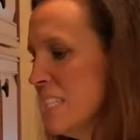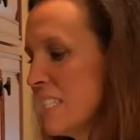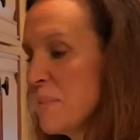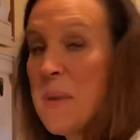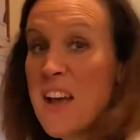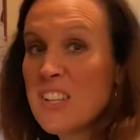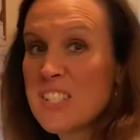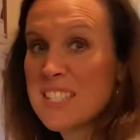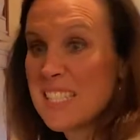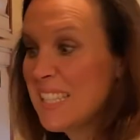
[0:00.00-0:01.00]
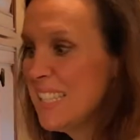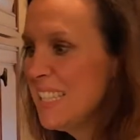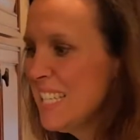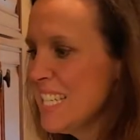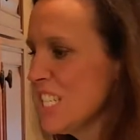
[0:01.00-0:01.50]
It smells
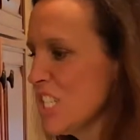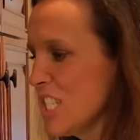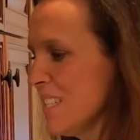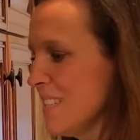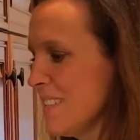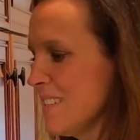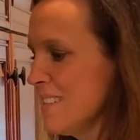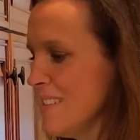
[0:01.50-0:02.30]
delicious. Look